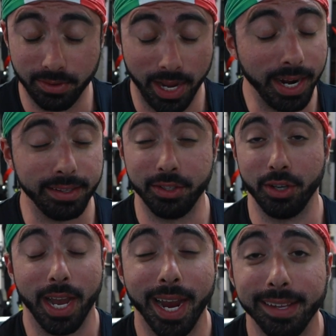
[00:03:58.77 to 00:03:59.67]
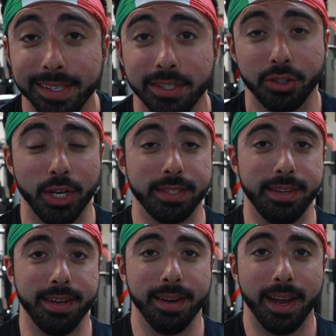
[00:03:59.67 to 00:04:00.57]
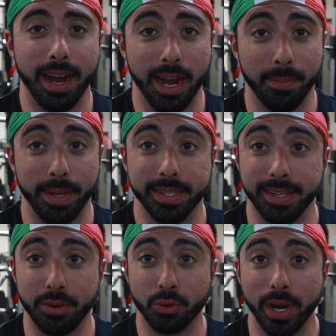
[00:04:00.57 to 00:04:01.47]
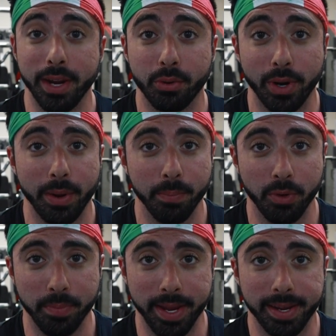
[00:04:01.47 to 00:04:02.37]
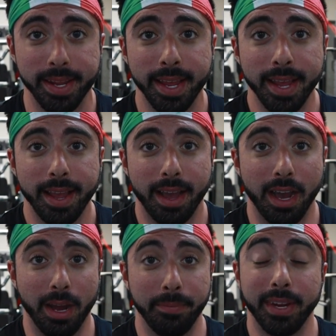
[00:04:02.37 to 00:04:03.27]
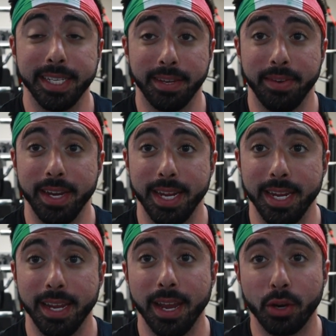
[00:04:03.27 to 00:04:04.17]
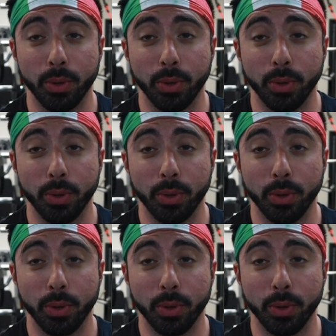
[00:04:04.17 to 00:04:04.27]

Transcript: highly highly suggest it. Um, it's a great great movement. Um, if you guys have any